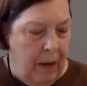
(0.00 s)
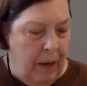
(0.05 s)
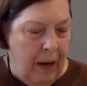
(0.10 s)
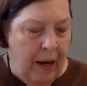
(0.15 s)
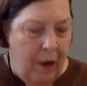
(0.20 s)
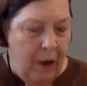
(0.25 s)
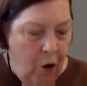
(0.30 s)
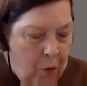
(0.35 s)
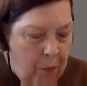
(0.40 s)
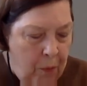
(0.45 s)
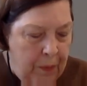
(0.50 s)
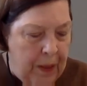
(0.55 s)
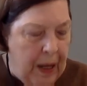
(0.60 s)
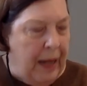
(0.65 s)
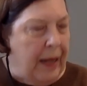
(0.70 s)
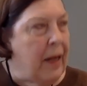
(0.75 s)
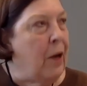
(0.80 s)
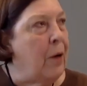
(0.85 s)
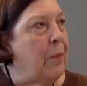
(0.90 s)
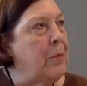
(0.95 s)
I hope
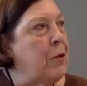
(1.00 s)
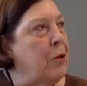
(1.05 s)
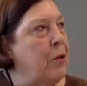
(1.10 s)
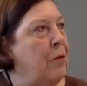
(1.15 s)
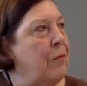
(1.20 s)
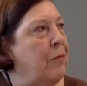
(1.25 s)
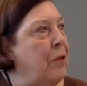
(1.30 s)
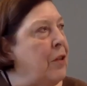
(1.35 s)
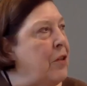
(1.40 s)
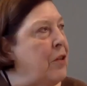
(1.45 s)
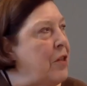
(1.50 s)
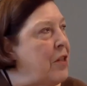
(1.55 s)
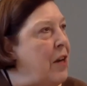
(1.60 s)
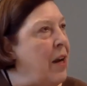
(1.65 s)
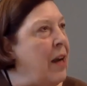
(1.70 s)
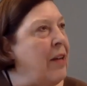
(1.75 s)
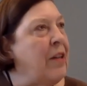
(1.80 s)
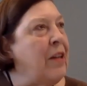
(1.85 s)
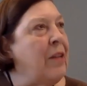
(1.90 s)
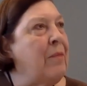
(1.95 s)
that helps you if you
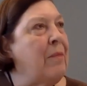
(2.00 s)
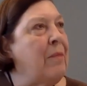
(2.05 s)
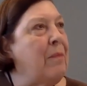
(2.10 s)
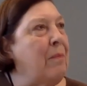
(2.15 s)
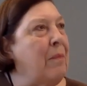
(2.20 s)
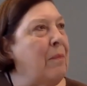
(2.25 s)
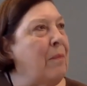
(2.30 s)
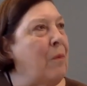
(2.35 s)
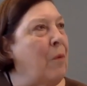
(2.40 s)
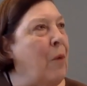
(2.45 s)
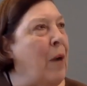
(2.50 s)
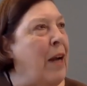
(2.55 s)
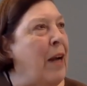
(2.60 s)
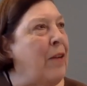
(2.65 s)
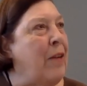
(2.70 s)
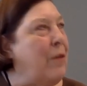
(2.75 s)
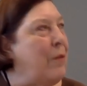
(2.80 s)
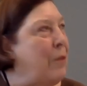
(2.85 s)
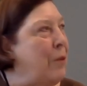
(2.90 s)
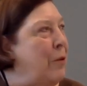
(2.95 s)
decide to
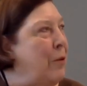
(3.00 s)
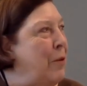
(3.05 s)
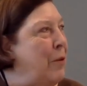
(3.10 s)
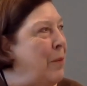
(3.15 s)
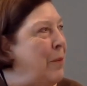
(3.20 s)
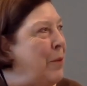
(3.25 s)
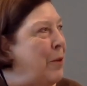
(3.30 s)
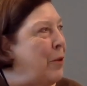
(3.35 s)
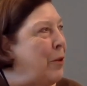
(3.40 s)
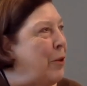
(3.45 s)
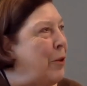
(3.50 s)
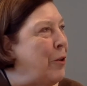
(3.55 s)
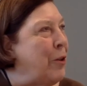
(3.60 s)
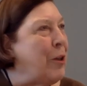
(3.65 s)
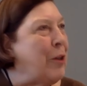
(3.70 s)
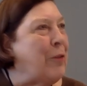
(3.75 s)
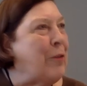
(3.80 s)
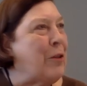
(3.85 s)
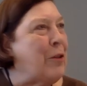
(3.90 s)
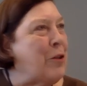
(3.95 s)
wade through them. You can
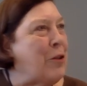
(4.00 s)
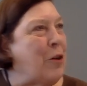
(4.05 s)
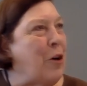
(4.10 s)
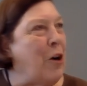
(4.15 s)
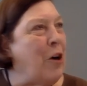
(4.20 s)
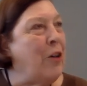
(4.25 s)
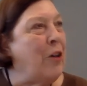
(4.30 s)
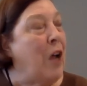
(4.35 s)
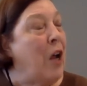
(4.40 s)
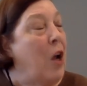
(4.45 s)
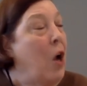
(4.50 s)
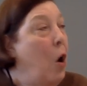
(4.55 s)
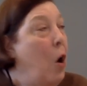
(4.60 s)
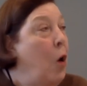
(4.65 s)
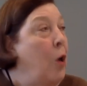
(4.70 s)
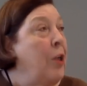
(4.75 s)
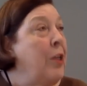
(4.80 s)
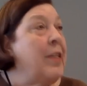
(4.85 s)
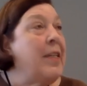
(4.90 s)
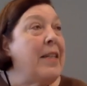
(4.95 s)
look at the chart
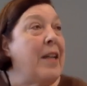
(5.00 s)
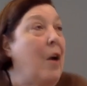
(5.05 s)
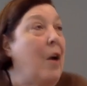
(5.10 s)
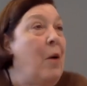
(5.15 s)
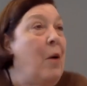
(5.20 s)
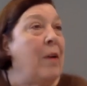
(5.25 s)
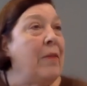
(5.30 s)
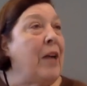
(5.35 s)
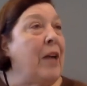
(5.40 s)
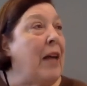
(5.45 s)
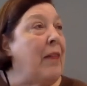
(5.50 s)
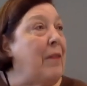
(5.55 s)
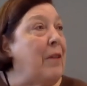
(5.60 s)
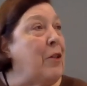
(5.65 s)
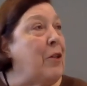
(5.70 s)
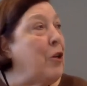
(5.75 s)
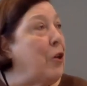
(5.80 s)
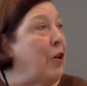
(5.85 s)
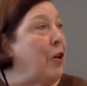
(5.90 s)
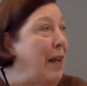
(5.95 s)
or you can say, oh, I've got the
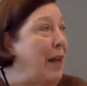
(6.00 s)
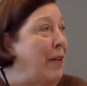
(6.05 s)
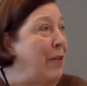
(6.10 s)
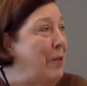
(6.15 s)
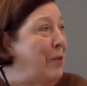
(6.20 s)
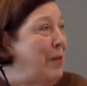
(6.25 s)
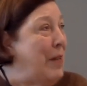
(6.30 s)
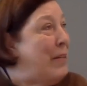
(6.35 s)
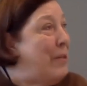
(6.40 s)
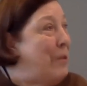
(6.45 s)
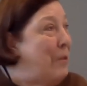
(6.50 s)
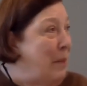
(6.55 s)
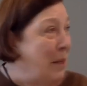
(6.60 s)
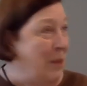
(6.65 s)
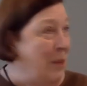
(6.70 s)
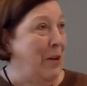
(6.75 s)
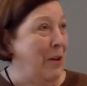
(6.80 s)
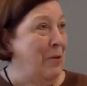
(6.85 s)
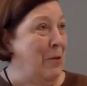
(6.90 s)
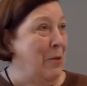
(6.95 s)
chart. I don't need to
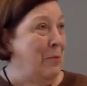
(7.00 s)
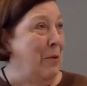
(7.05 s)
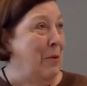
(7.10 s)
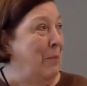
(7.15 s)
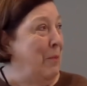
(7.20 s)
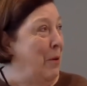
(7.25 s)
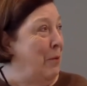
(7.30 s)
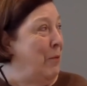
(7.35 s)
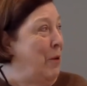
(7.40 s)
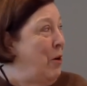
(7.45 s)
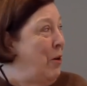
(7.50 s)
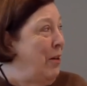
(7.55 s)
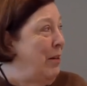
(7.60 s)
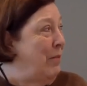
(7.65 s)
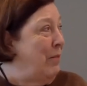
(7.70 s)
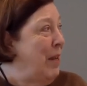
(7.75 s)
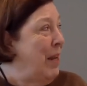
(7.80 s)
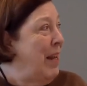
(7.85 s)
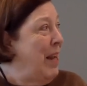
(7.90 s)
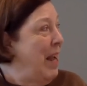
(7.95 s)
read those. We'll move on.
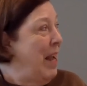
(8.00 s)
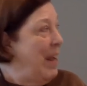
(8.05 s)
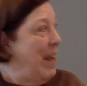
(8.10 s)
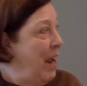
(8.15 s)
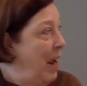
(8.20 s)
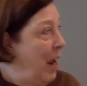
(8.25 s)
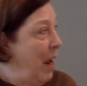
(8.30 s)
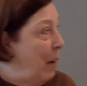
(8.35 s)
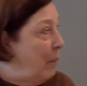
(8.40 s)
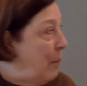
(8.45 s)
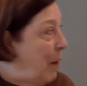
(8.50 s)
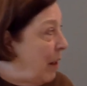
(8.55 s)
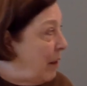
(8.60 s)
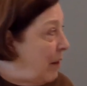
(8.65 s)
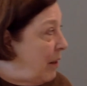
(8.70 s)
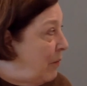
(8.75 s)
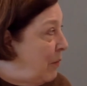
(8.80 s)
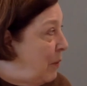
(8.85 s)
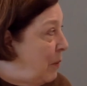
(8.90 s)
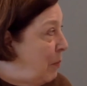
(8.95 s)
I'm
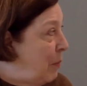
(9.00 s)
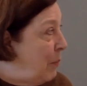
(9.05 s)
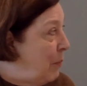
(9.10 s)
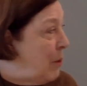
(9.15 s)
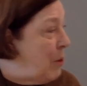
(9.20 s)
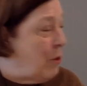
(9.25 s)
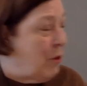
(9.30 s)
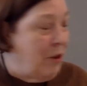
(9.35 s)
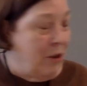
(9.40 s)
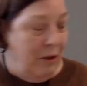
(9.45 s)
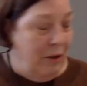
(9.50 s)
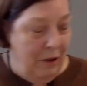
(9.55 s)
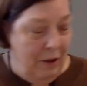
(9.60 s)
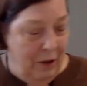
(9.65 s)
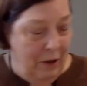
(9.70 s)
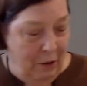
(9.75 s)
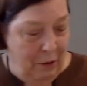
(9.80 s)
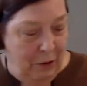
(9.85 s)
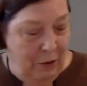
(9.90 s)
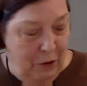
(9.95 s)
not giving permission,
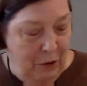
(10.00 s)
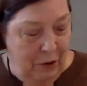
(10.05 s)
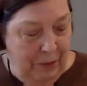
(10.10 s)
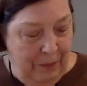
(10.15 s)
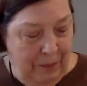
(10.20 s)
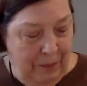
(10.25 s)
coach.